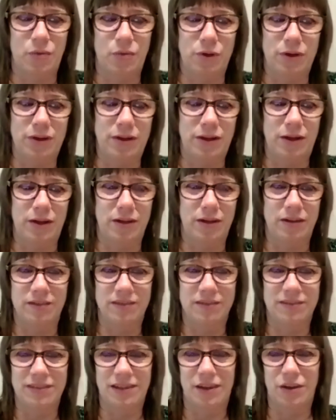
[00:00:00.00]
really
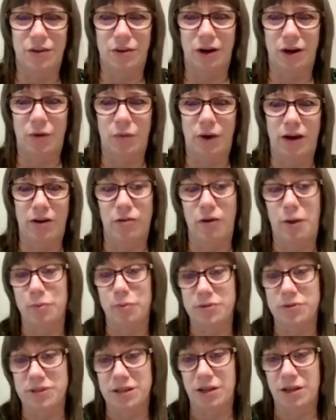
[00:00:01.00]
a great way to
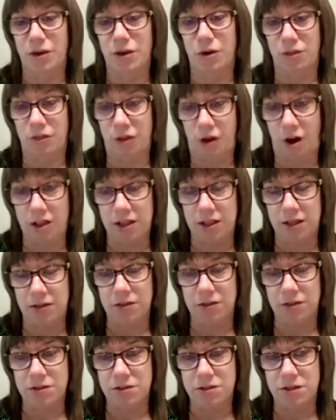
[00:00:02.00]
represent your thought
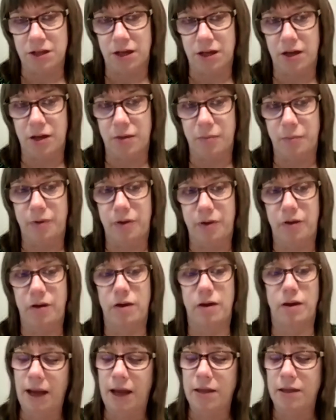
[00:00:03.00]
leadership. I
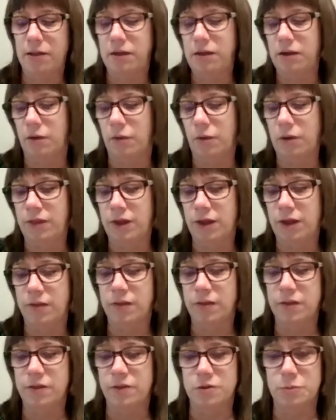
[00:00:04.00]
mean, I
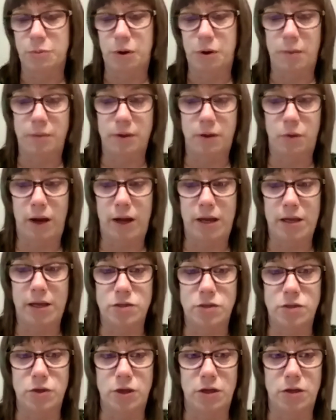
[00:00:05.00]
think that there's probably
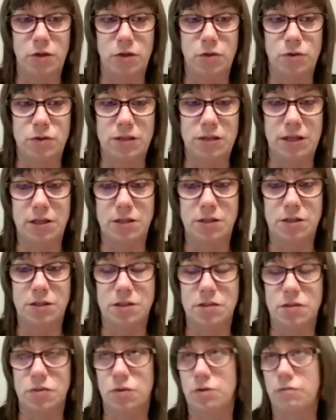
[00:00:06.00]
ways you can use it
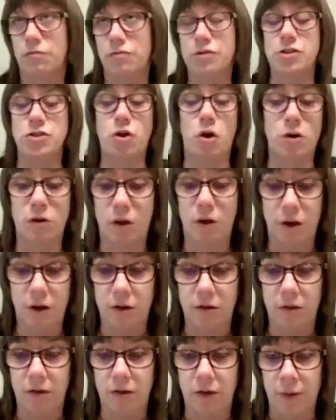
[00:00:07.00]
to sort of start
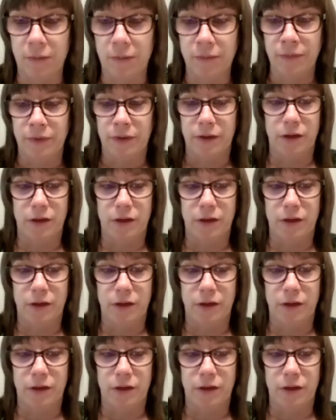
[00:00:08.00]
on